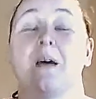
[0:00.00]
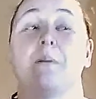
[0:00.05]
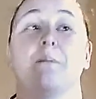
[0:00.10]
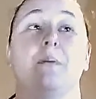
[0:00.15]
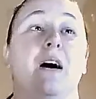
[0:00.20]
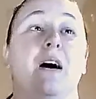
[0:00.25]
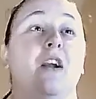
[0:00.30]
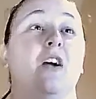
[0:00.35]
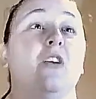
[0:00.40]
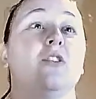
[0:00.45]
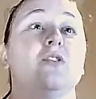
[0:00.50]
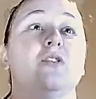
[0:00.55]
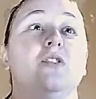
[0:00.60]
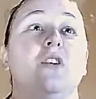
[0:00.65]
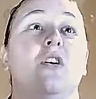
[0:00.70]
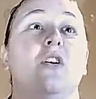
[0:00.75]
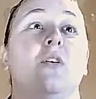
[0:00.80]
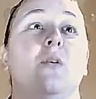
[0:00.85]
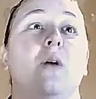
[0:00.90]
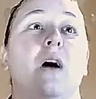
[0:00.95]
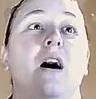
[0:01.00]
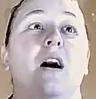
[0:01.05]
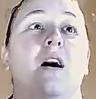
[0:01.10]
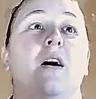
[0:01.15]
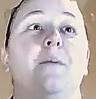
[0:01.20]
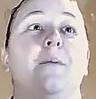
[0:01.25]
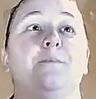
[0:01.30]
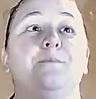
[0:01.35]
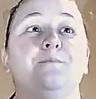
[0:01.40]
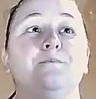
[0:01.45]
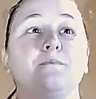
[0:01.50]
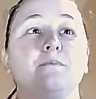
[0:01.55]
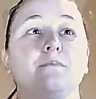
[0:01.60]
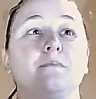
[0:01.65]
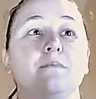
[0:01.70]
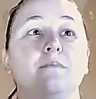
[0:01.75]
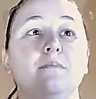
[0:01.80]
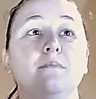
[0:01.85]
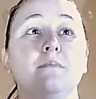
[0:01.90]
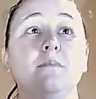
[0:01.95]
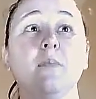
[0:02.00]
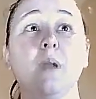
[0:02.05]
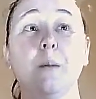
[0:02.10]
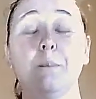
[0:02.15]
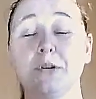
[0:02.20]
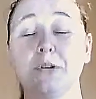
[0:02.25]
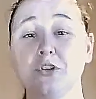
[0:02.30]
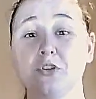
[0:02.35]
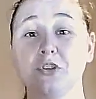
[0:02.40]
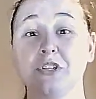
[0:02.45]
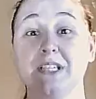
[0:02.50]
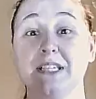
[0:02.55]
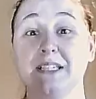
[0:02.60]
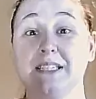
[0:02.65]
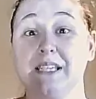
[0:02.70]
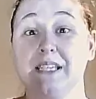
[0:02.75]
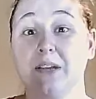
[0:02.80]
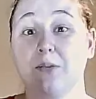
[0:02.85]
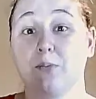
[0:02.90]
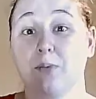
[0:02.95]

But also, um, Patricia C.